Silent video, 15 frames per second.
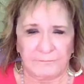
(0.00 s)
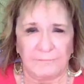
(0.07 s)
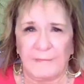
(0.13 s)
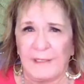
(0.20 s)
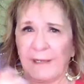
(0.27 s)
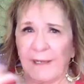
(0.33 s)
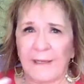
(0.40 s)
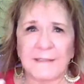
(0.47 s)

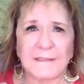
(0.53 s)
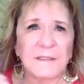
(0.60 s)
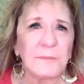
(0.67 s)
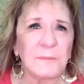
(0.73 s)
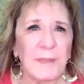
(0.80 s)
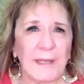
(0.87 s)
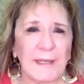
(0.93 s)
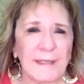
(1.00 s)
the aches
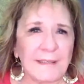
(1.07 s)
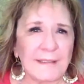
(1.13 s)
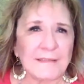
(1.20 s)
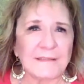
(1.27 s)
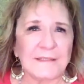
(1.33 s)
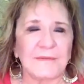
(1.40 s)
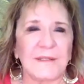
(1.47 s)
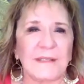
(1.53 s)
and
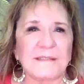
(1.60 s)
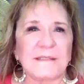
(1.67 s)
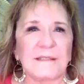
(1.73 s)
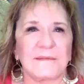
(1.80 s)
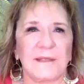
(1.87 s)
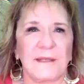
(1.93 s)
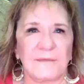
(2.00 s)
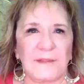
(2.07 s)
pains and things
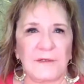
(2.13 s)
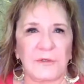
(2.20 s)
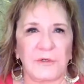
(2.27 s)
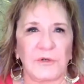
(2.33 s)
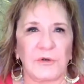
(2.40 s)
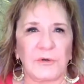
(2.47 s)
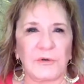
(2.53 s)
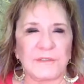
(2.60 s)
like that that
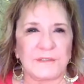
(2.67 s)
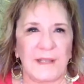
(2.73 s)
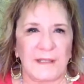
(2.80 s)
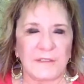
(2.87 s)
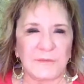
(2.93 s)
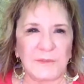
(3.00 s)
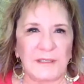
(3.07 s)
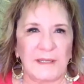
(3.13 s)
occur
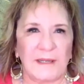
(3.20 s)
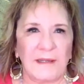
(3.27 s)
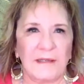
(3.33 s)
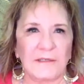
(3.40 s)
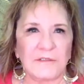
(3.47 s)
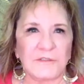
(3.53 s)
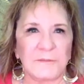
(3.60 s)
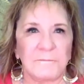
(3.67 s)
as we
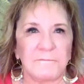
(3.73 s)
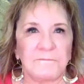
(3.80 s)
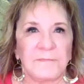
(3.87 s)
age.